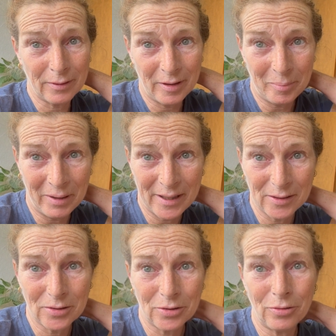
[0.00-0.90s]
the
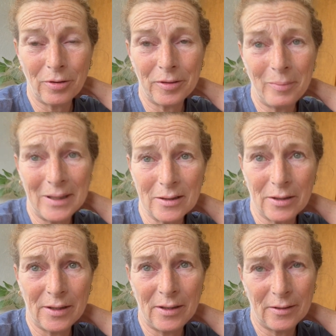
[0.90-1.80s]
planter on the
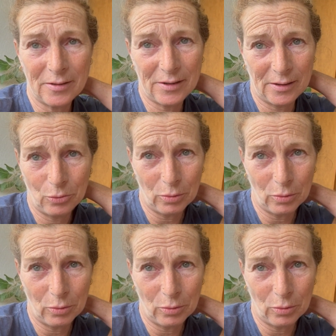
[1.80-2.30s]
balcony until it